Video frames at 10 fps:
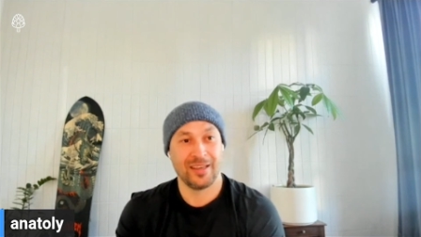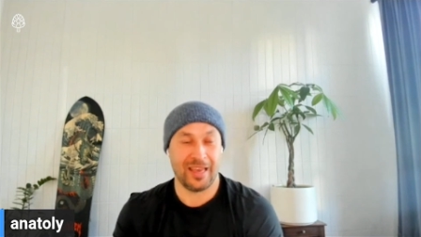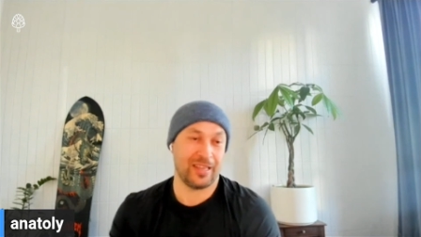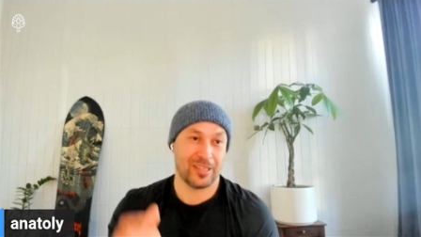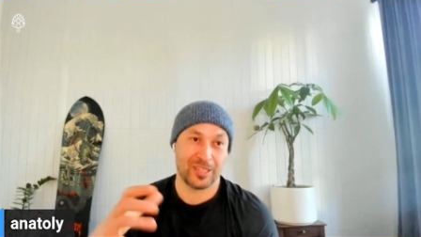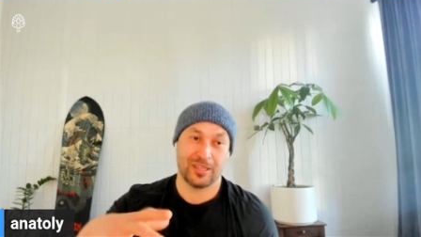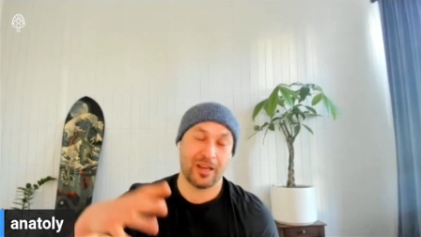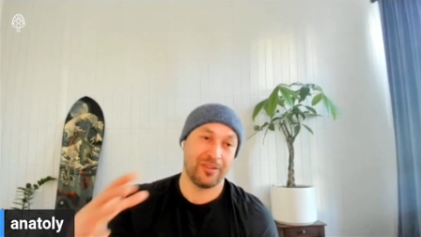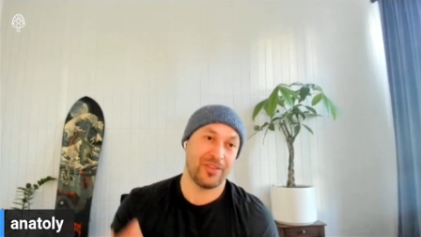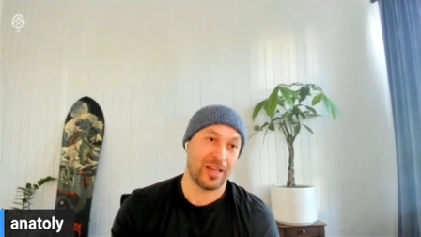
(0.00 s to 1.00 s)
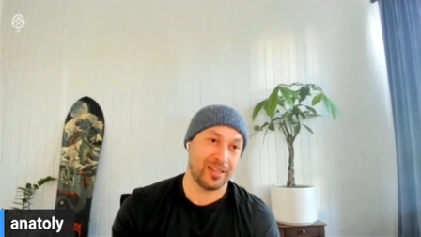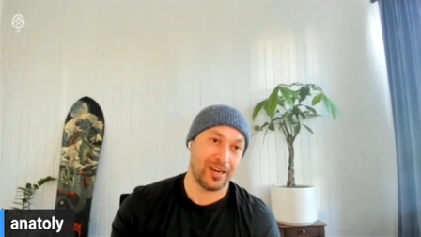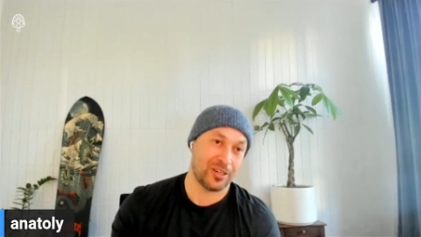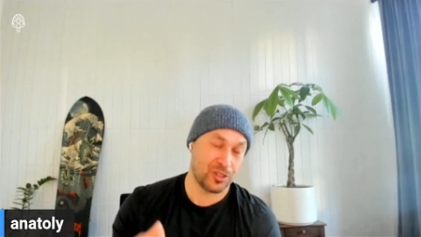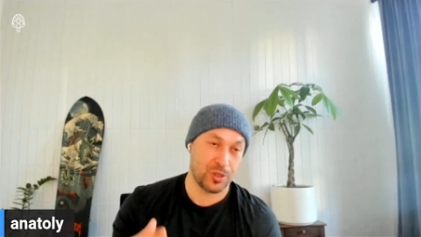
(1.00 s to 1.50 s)
and the Solana
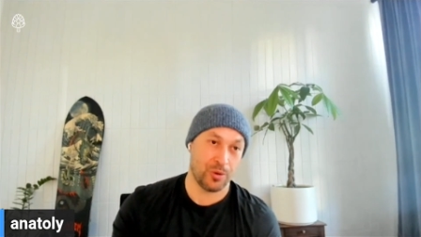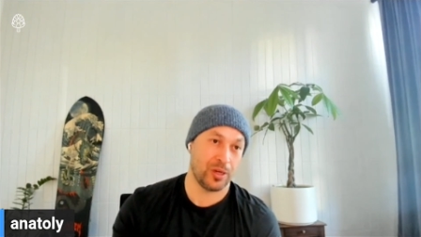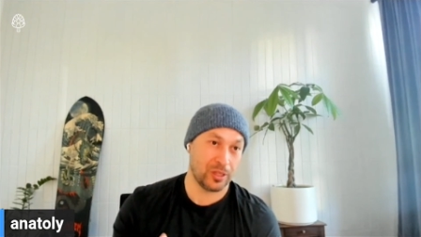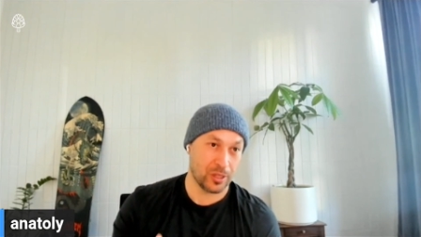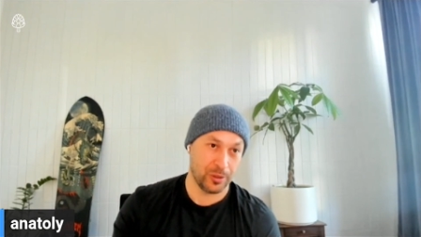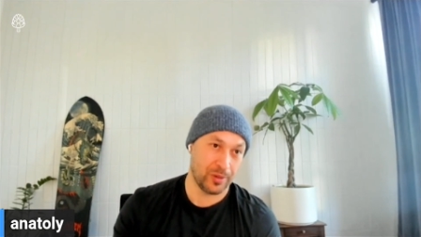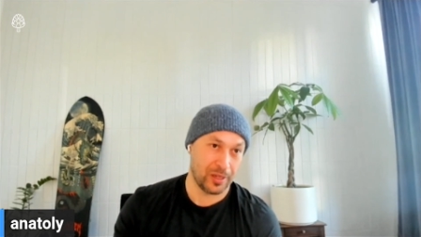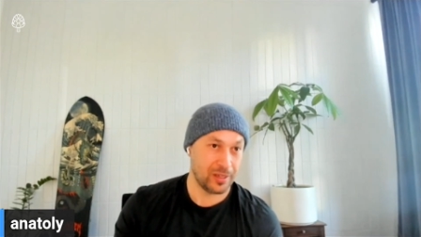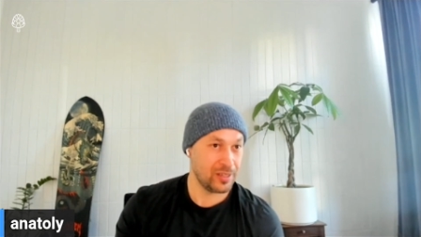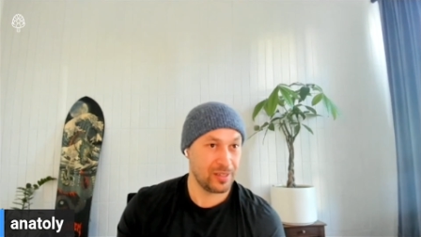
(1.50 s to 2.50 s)
validators don't include it,